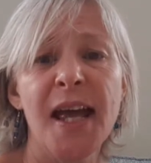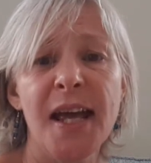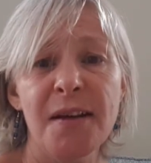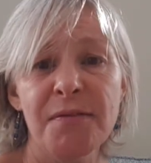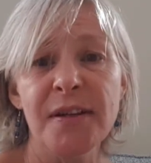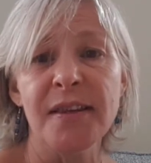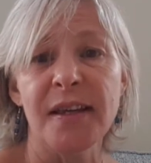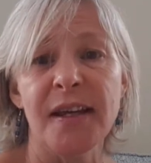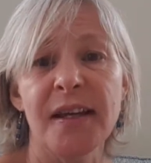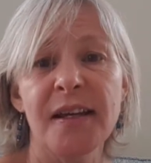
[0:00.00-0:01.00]

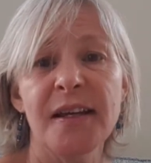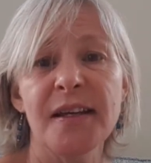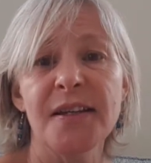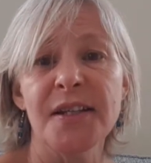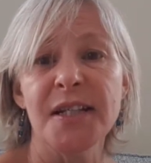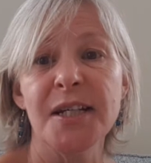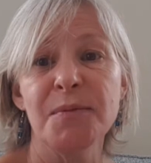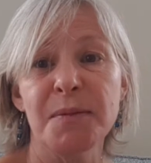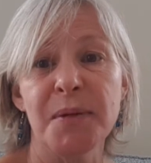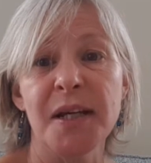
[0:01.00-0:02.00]
Everything that he
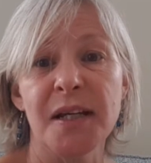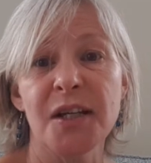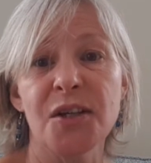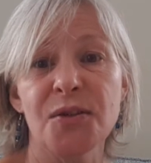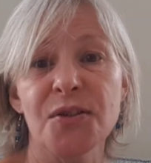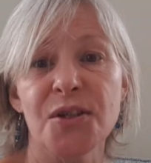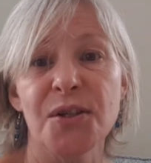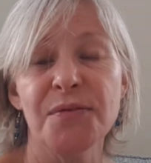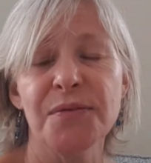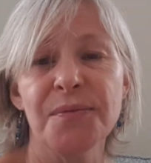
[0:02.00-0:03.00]
was being accused
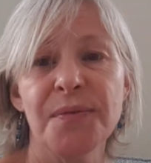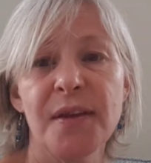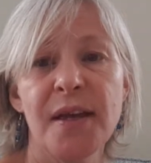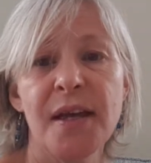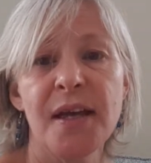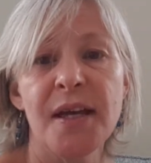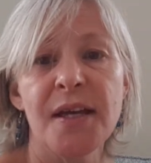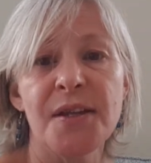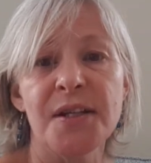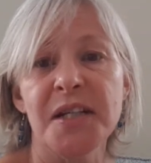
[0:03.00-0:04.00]
of,
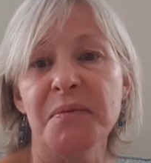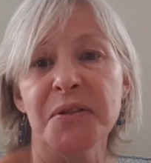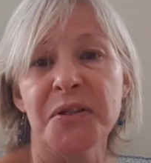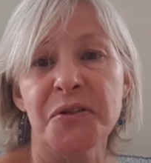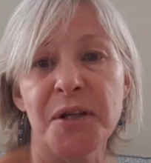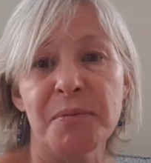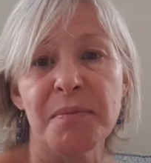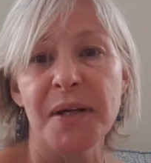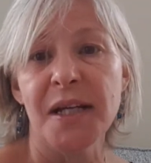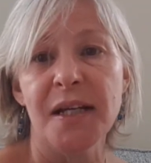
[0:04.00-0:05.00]
that he was a
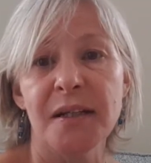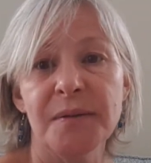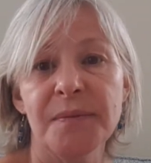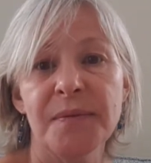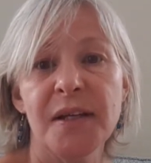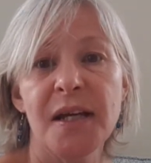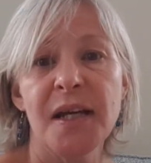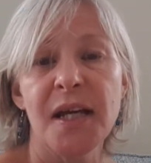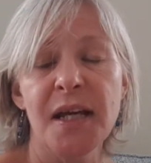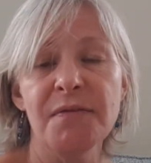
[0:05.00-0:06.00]
troublemaker,
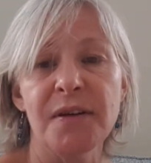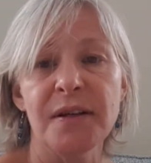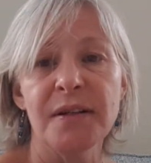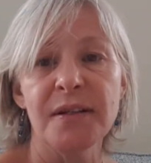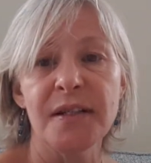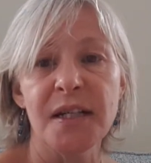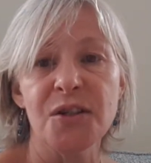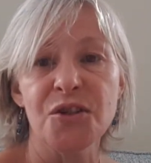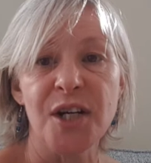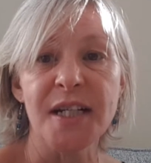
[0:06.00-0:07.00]
even that he
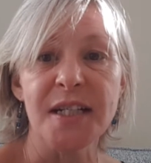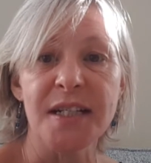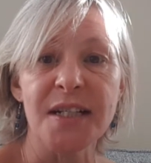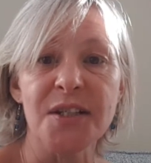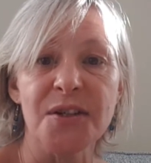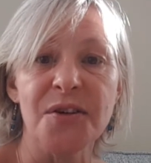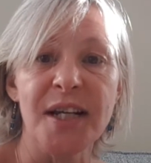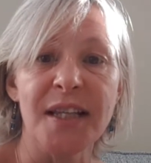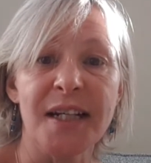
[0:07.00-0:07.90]
had tried to desecrate the